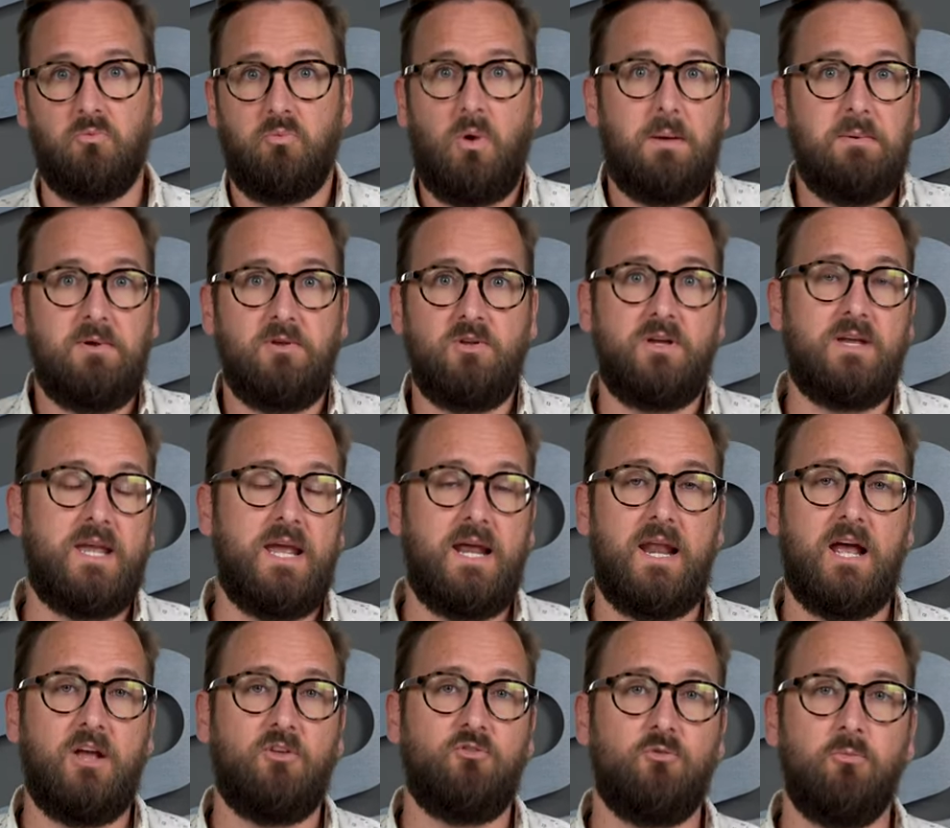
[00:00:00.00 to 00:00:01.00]
I mean, you can't
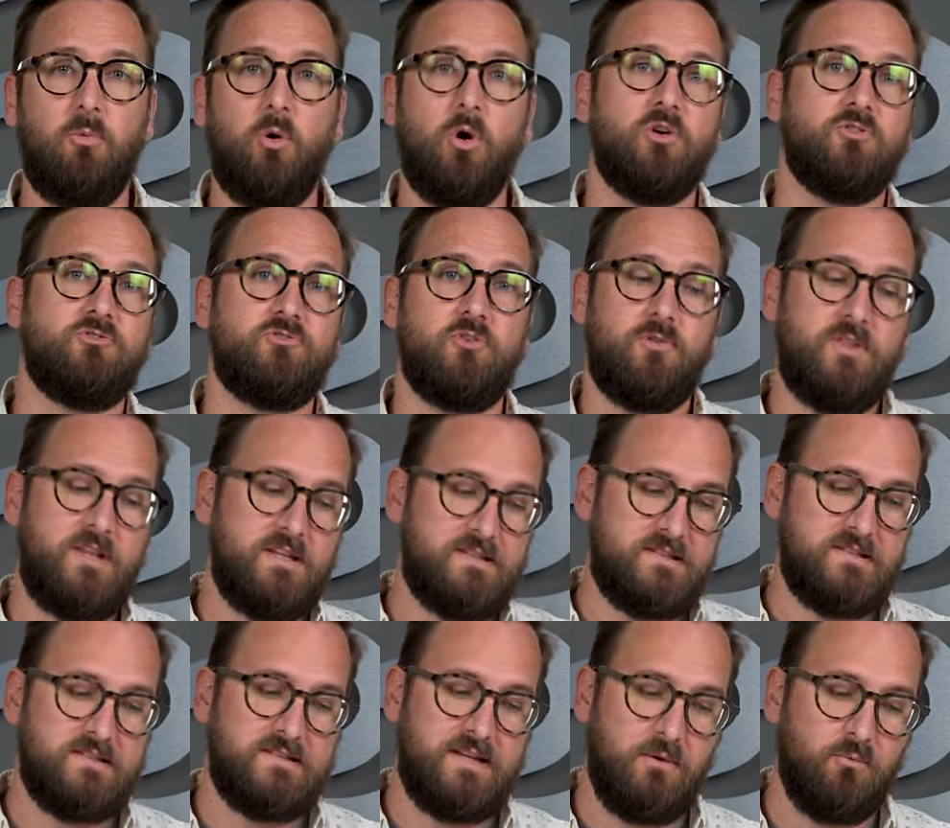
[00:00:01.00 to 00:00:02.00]
ask for more. So this
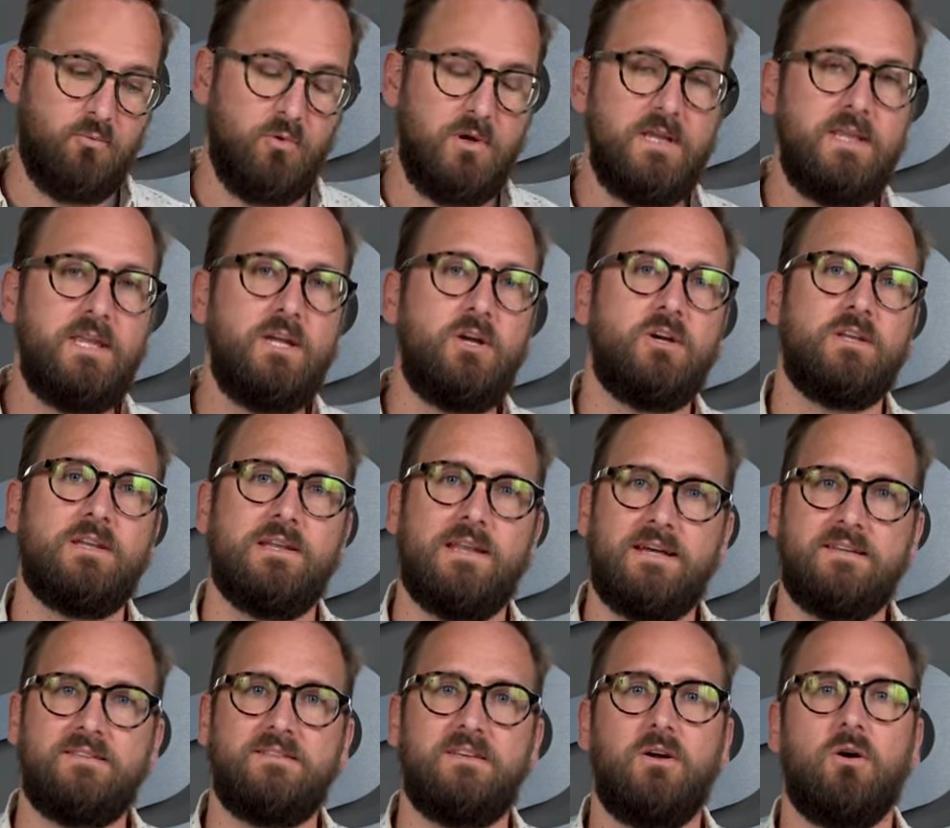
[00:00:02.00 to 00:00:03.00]
is a really good
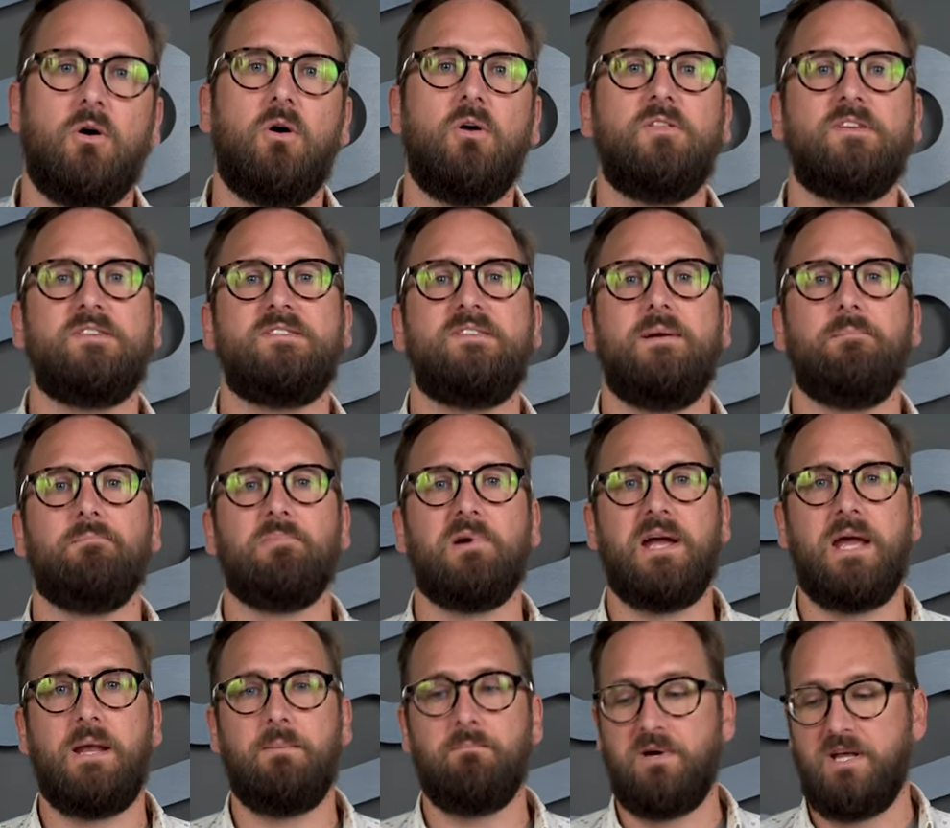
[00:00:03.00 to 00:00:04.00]
list. They are all the same
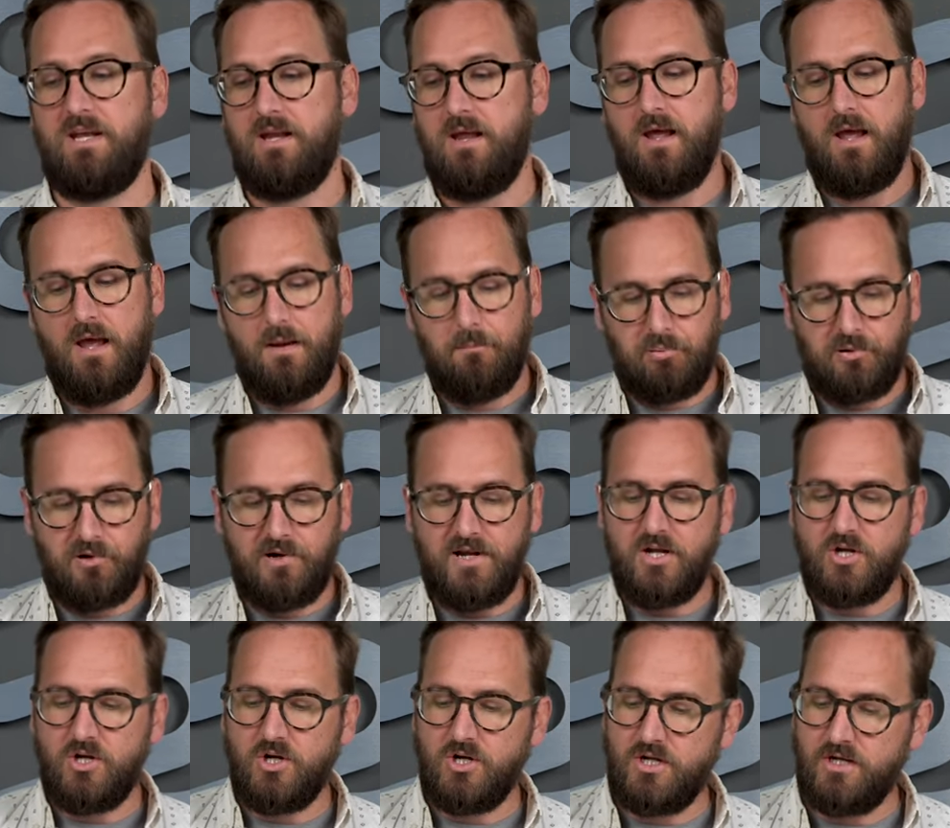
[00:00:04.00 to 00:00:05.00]
brand, but pretty
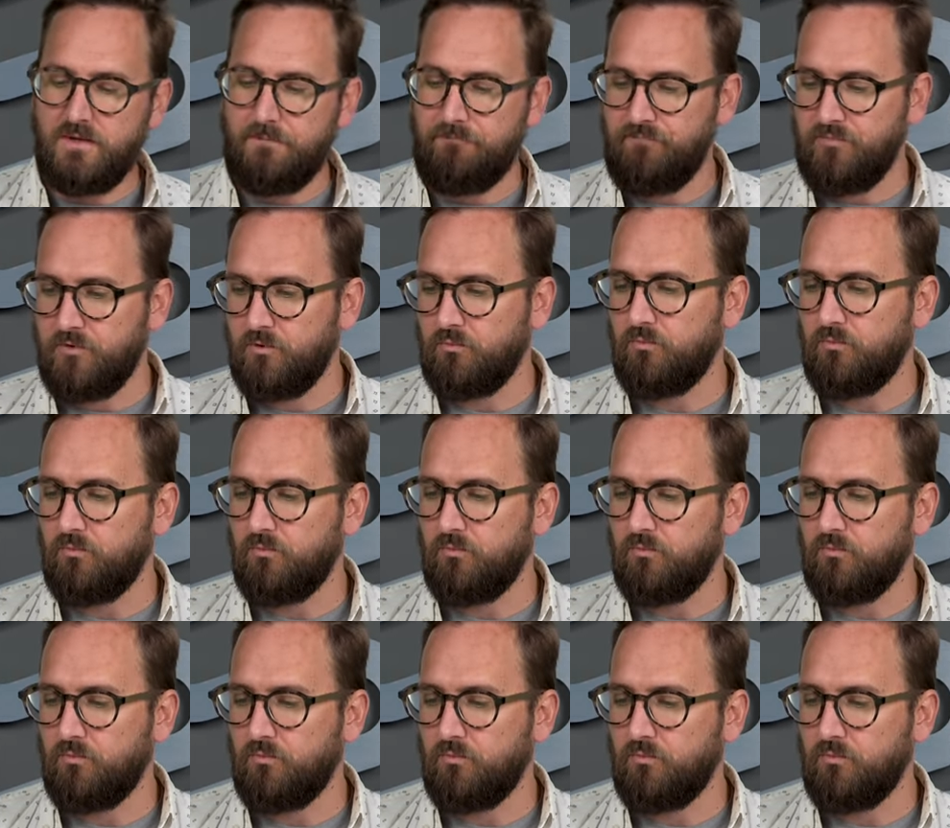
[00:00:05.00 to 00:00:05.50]
good